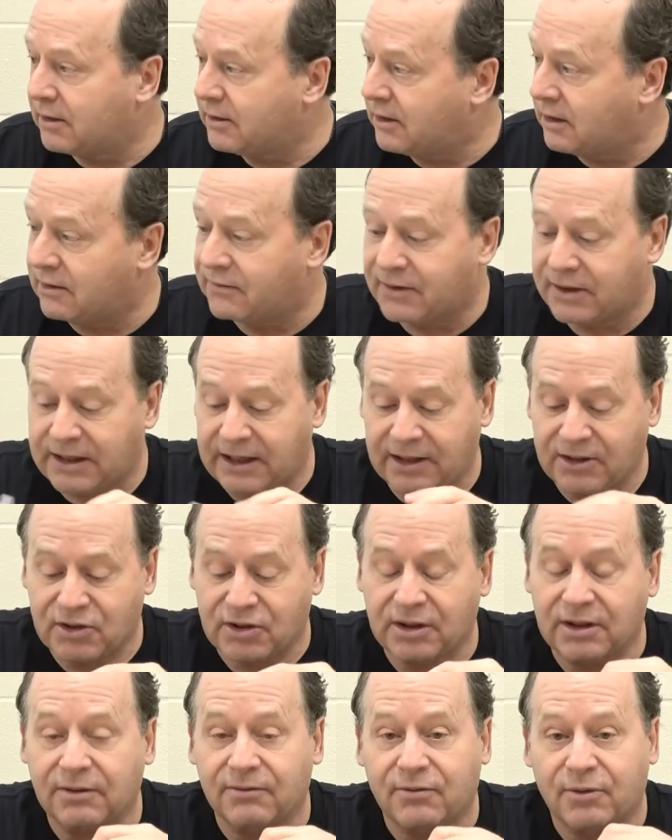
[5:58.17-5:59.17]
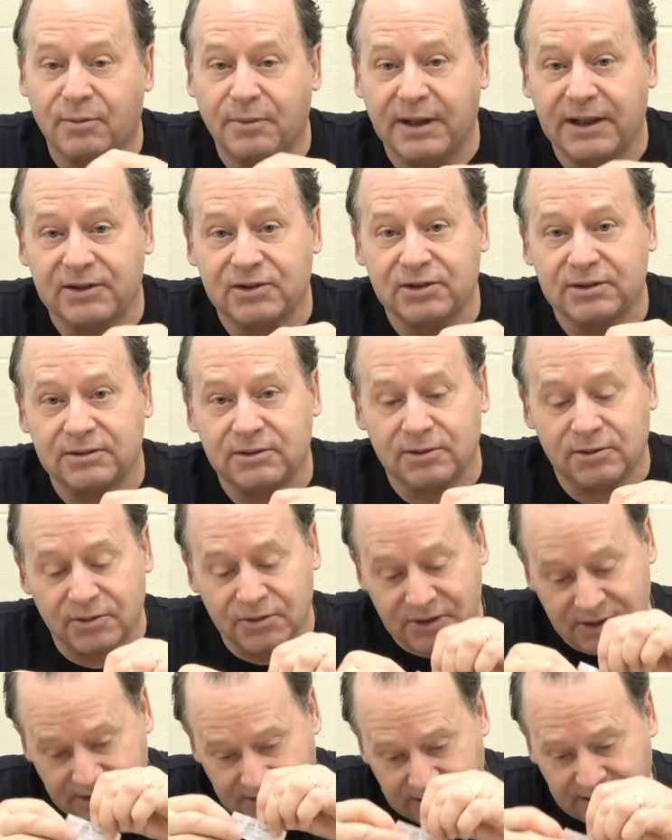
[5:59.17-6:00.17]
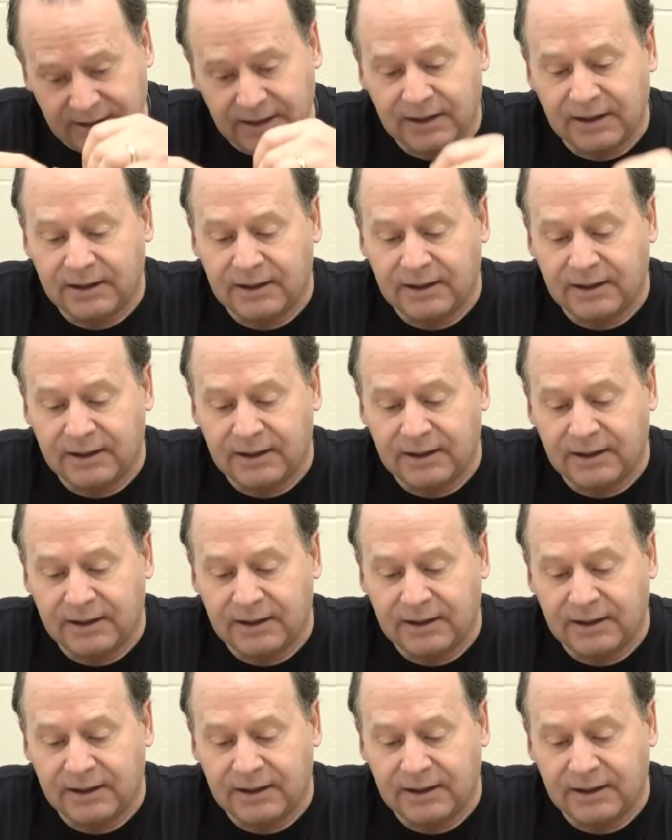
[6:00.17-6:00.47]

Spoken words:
identification information, you'll see.